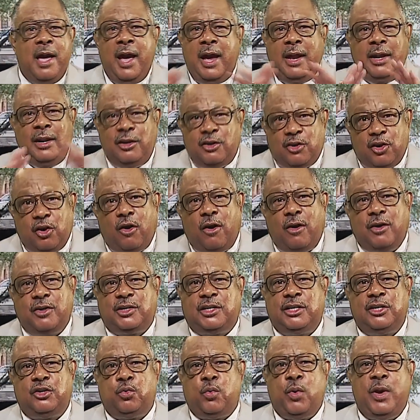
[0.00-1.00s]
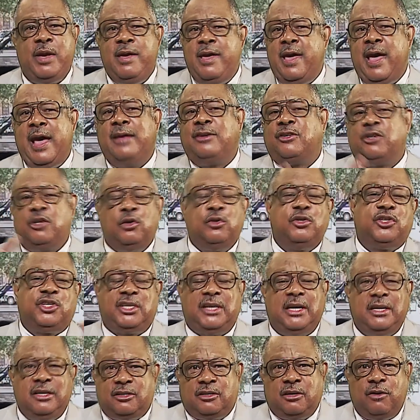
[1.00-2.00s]
and he's lost his way, he has no
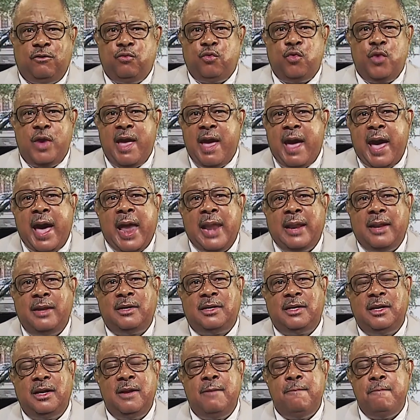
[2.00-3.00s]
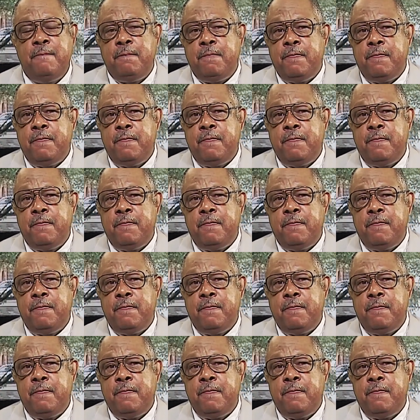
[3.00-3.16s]
sense of reality.